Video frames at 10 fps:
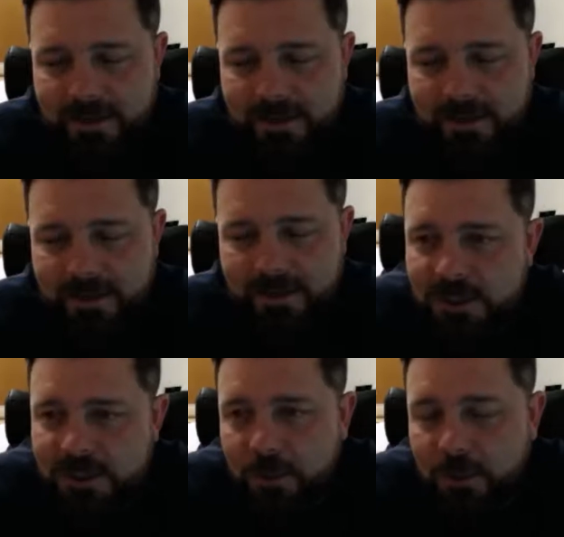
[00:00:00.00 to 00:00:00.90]
that, and I
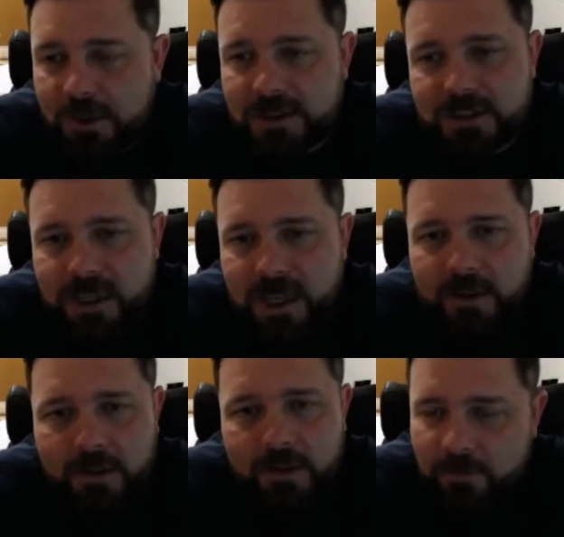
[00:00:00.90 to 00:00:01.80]
appreciate you putting this
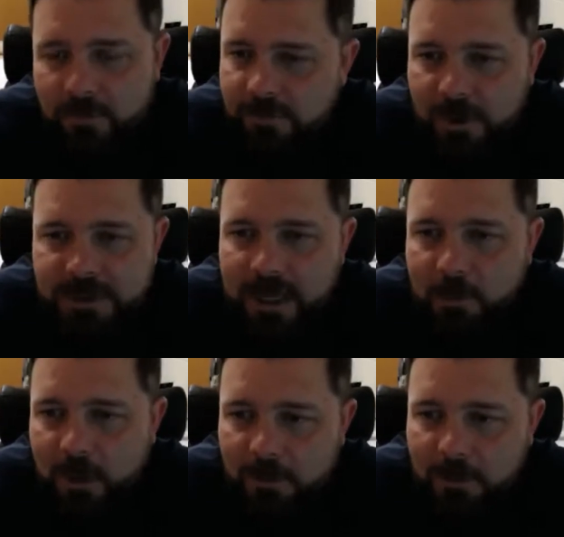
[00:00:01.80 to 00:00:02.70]
together, and feel the
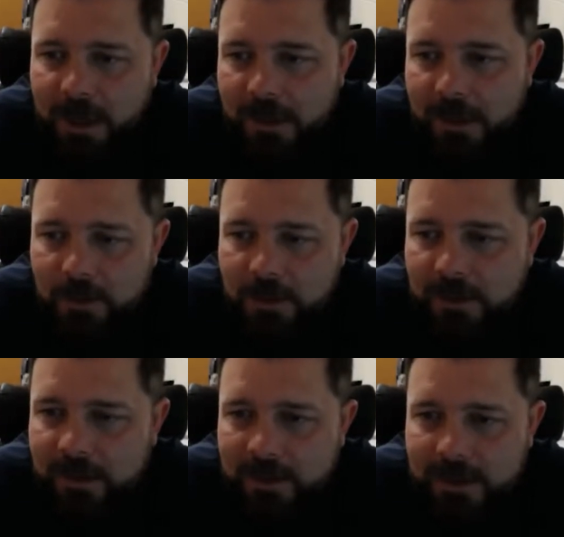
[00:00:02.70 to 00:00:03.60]
same way about you.
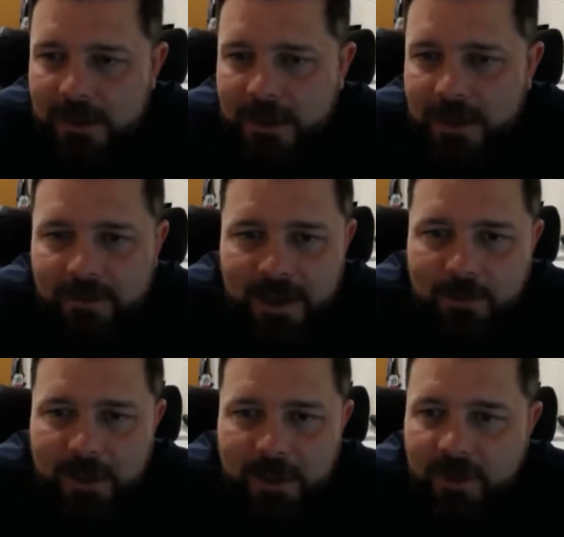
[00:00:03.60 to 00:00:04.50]
And if I can
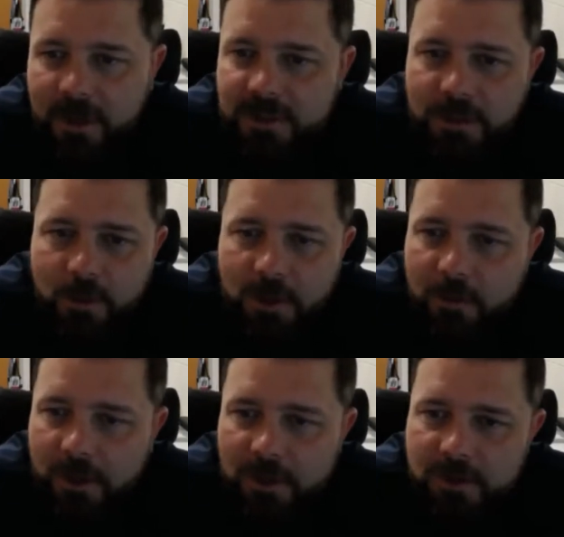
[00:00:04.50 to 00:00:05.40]
be of help to you or
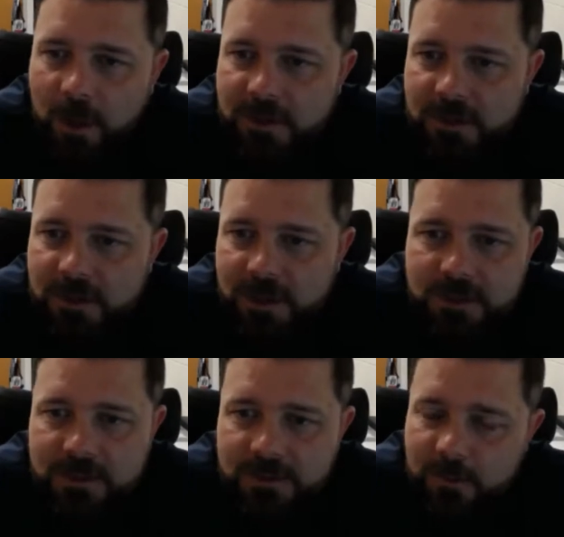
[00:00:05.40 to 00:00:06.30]
anybody who's watching
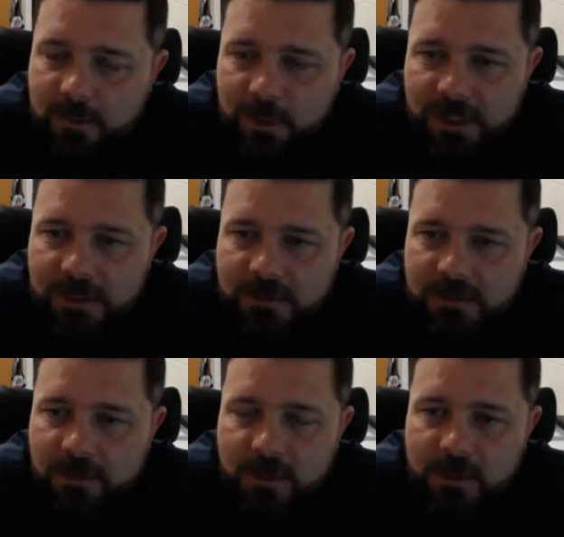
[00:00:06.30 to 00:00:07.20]
this, please
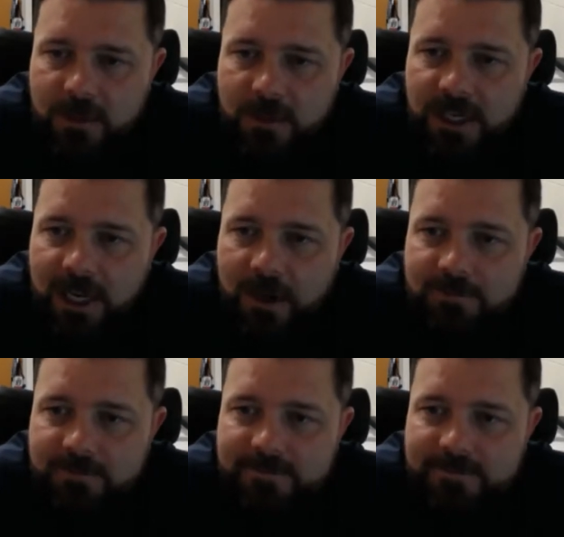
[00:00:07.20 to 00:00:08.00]
feel free to reach out.